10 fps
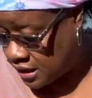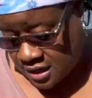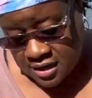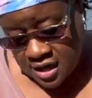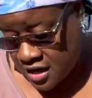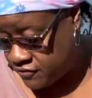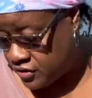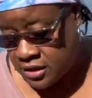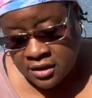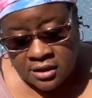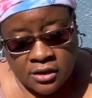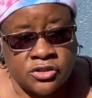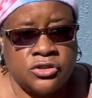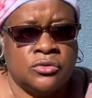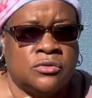I didn't have any
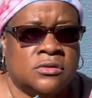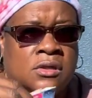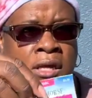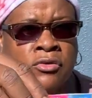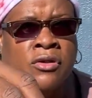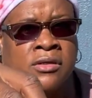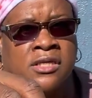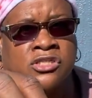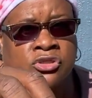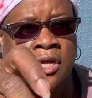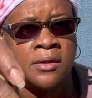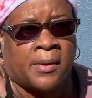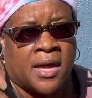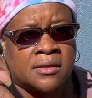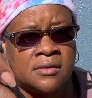issues. I don't know, did I show y'all the
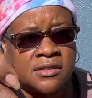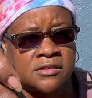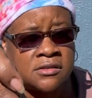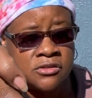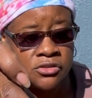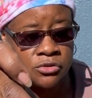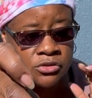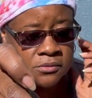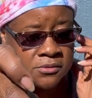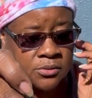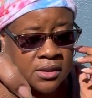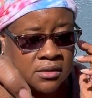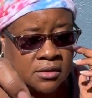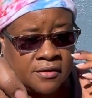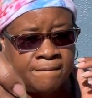pack? That's the nasturtiums right
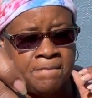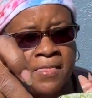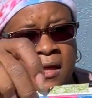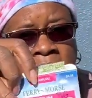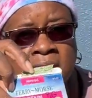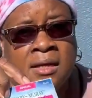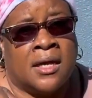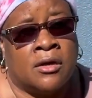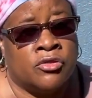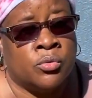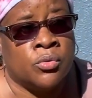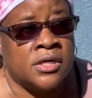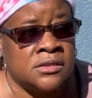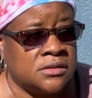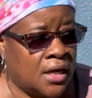there. Now, the
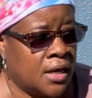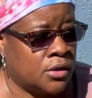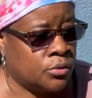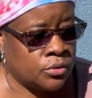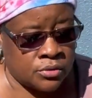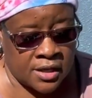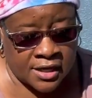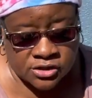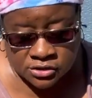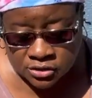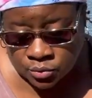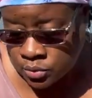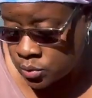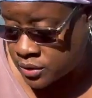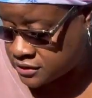ones that I grew last year were
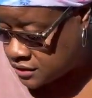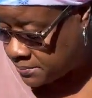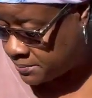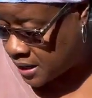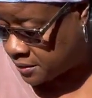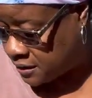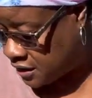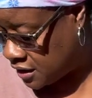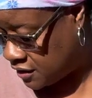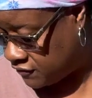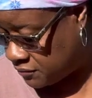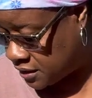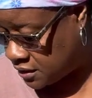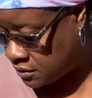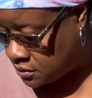ones that Bobby gave
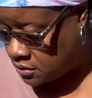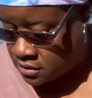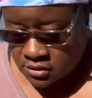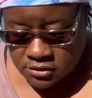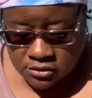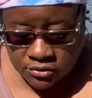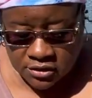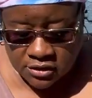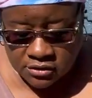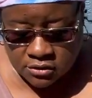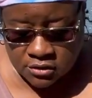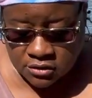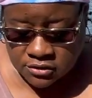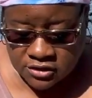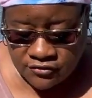me. So these
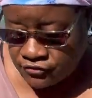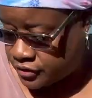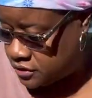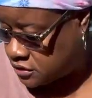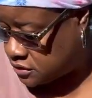are different.